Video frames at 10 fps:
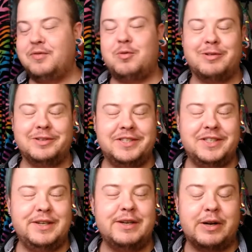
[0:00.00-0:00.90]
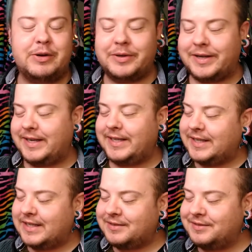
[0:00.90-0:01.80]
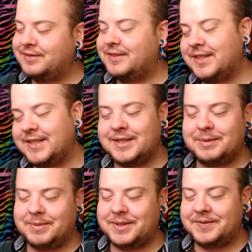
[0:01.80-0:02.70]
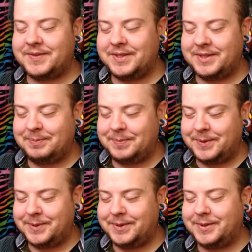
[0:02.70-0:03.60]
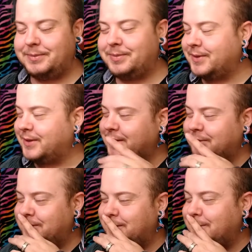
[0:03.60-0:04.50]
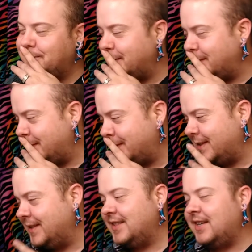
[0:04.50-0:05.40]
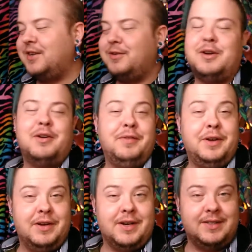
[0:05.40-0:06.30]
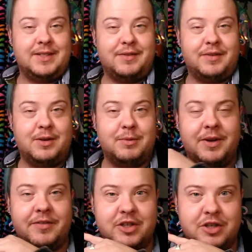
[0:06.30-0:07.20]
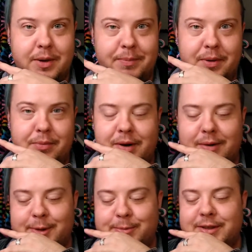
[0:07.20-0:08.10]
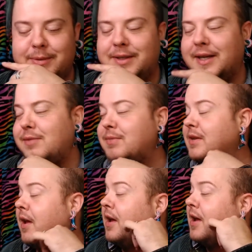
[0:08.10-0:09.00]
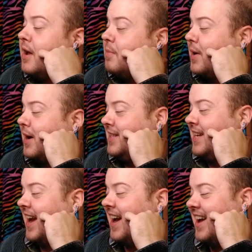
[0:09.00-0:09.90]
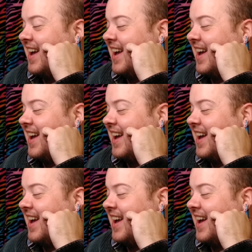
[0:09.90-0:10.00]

Of course, I have a little bit of a spending problem, guys. I don't know if you guys have a little bit of a shopping problem sometimes, but